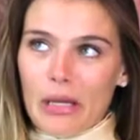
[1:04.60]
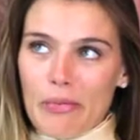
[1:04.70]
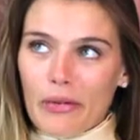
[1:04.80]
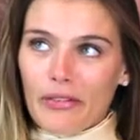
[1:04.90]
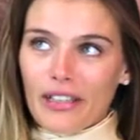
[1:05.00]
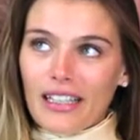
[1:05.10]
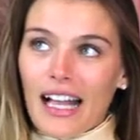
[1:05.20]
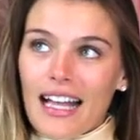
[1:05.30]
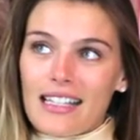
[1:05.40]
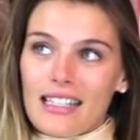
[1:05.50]
people
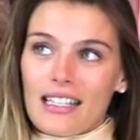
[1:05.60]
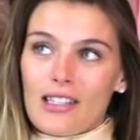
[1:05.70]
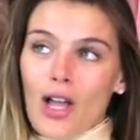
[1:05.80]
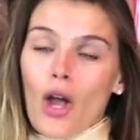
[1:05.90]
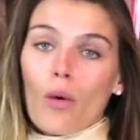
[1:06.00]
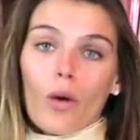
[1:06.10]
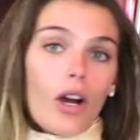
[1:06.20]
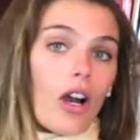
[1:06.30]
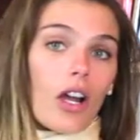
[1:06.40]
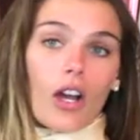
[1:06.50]
realize is
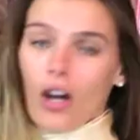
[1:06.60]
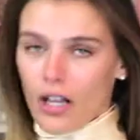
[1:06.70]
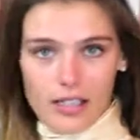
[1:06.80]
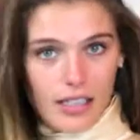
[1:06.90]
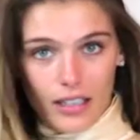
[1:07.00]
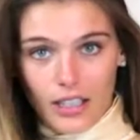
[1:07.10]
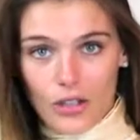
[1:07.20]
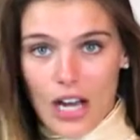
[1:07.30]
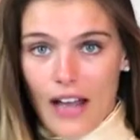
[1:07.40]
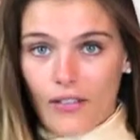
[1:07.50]
we're constantly
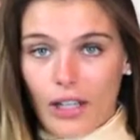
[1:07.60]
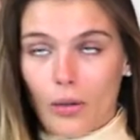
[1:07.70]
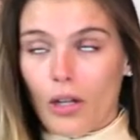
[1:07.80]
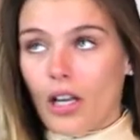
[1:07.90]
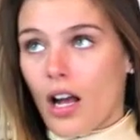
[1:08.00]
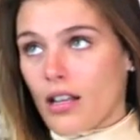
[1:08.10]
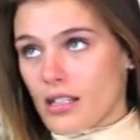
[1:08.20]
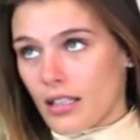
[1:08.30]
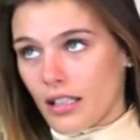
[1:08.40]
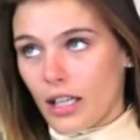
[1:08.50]
traveling, we're
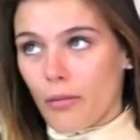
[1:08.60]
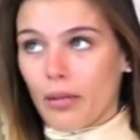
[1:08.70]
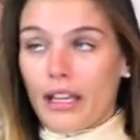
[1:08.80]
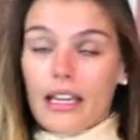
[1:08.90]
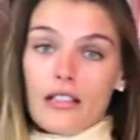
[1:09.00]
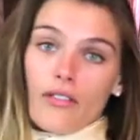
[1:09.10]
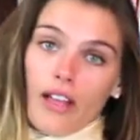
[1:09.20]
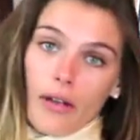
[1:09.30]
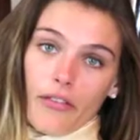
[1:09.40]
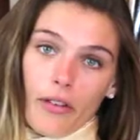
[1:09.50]
constantly on planes
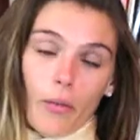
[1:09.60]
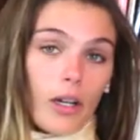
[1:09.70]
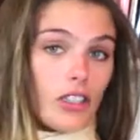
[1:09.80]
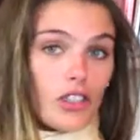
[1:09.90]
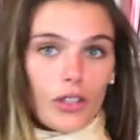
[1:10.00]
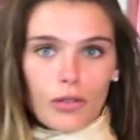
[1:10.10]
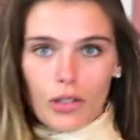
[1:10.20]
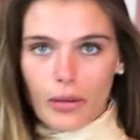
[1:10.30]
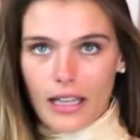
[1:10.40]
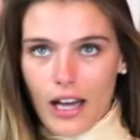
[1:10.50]
flying from one shoot
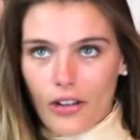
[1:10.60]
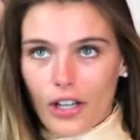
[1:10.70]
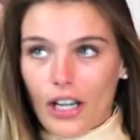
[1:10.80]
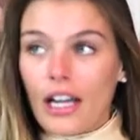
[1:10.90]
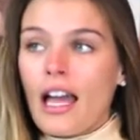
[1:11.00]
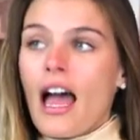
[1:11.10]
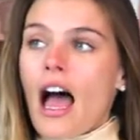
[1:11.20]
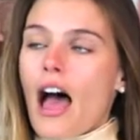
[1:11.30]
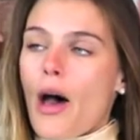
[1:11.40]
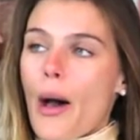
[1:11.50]
to another.
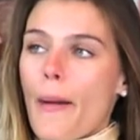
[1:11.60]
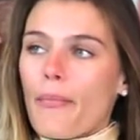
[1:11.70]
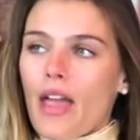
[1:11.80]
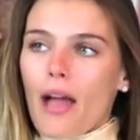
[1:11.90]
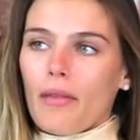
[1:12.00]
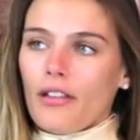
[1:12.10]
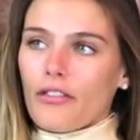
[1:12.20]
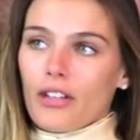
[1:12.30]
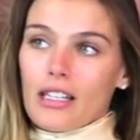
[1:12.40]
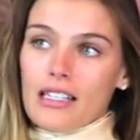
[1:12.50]
I mean,
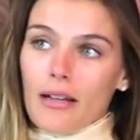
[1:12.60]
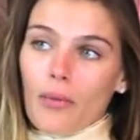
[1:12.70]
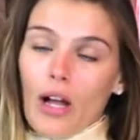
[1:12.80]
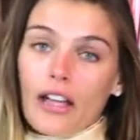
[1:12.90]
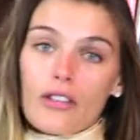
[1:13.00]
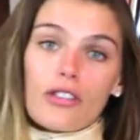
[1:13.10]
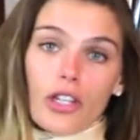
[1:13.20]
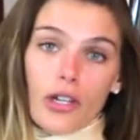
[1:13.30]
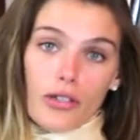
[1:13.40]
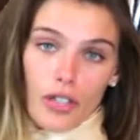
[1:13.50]
for an example, I used
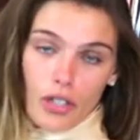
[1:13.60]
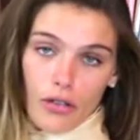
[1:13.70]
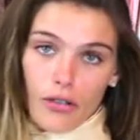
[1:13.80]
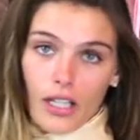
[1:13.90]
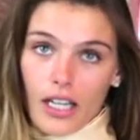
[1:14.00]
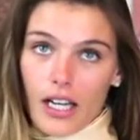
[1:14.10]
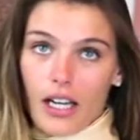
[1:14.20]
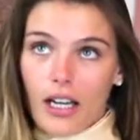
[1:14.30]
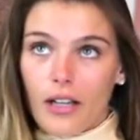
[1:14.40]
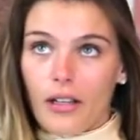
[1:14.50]
to go to
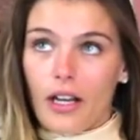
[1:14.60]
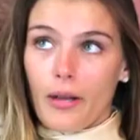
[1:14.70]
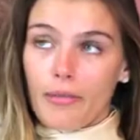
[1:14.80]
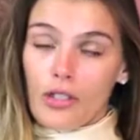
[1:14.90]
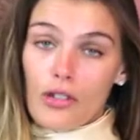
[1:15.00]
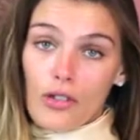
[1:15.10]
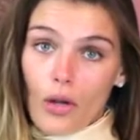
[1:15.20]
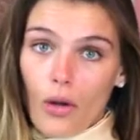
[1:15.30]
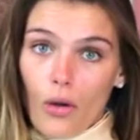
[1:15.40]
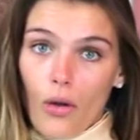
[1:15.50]
Korea, to
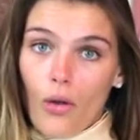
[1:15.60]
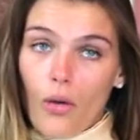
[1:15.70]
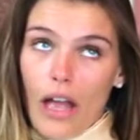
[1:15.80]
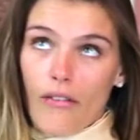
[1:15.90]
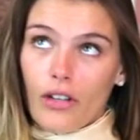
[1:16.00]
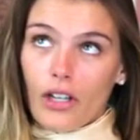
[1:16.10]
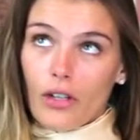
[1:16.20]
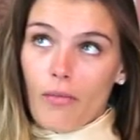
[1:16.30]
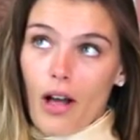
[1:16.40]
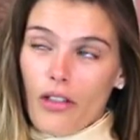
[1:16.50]
Seoul every
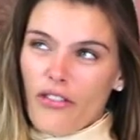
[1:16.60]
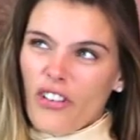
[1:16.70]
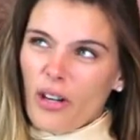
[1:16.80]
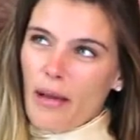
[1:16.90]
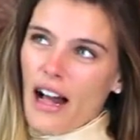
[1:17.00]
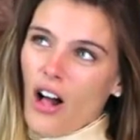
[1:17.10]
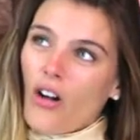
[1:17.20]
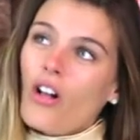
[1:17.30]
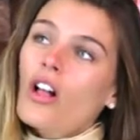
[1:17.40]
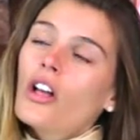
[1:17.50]
other month for
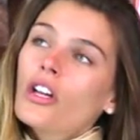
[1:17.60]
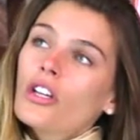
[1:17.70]
about